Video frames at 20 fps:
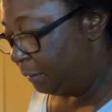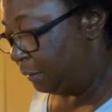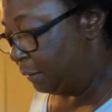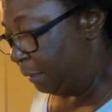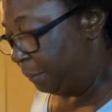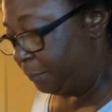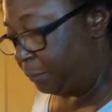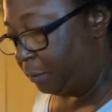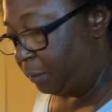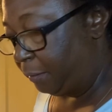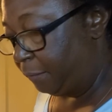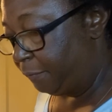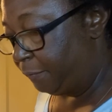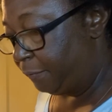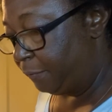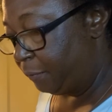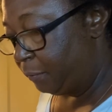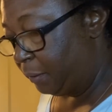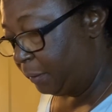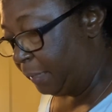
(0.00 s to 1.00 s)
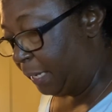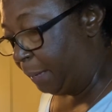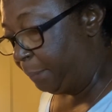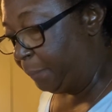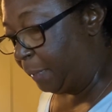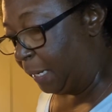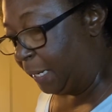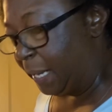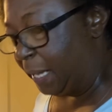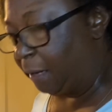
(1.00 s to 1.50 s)
And
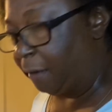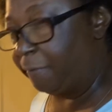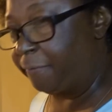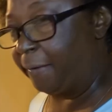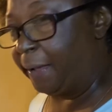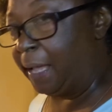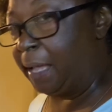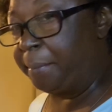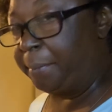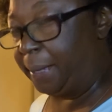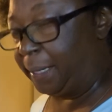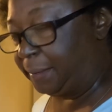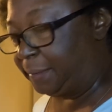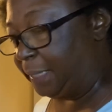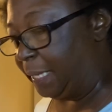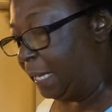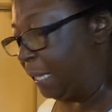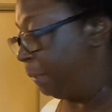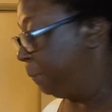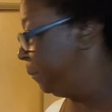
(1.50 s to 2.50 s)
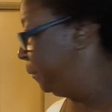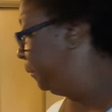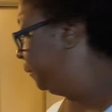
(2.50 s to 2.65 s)
I gotta find my top.